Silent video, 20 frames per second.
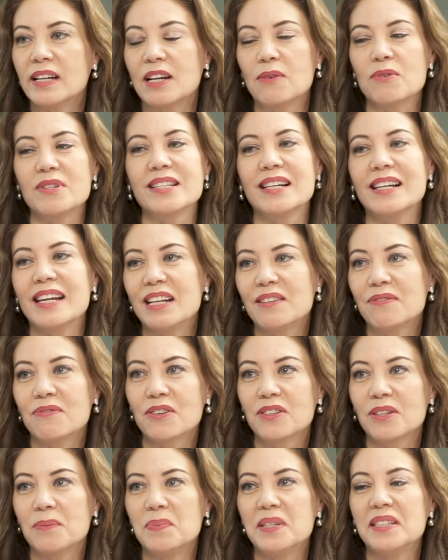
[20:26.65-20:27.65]
and I was late
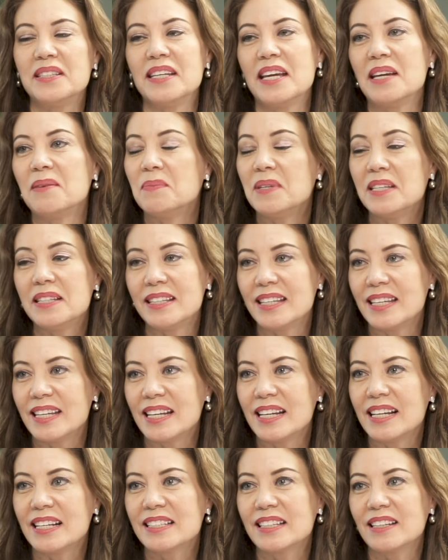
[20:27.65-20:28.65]
for the PTA
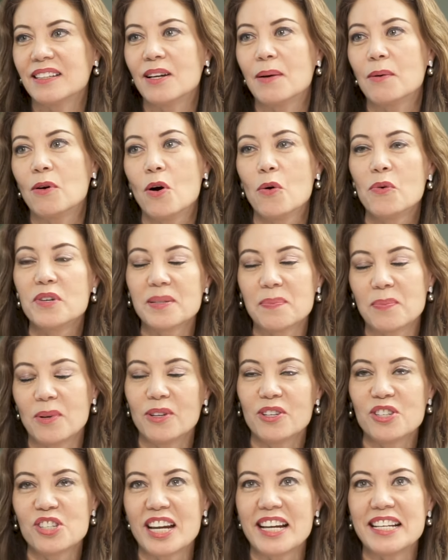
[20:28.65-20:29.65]
meetings and always
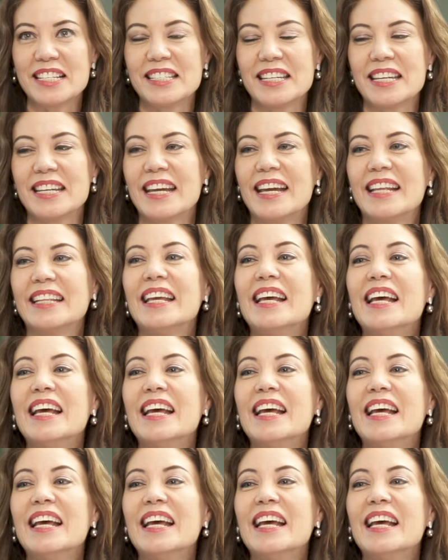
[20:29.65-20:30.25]
apologizing. And,